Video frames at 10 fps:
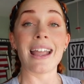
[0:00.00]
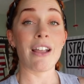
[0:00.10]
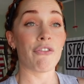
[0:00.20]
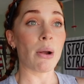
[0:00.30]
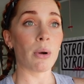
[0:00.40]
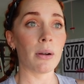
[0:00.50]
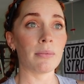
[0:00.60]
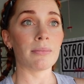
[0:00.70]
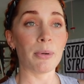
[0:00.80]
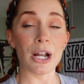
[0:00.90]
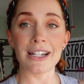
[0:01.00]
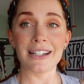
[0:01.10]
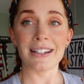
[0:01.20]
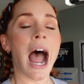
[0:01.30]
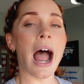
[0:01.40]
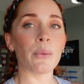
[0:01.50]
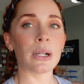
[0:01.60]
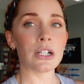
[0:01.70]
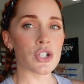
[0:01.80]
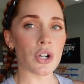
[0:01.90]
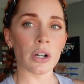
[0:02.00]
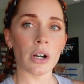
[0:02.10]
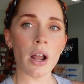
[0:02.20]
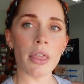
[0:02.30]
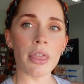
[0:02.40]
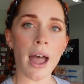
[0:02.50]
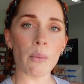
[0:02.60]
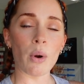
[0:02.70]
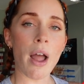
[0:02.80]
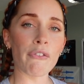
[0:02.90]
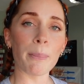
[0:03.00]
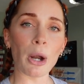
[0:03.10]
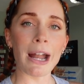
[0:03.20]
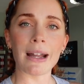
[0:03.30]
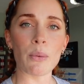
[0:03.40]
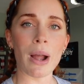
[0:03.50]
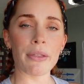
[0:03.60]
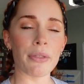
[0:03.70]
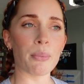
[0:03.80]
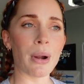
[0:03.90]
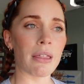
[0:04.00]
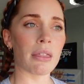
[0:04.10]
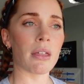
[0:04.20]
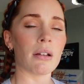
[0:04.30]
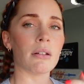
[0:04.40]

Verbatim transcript: if I were pregnant, I would ensure that whatever brand I went with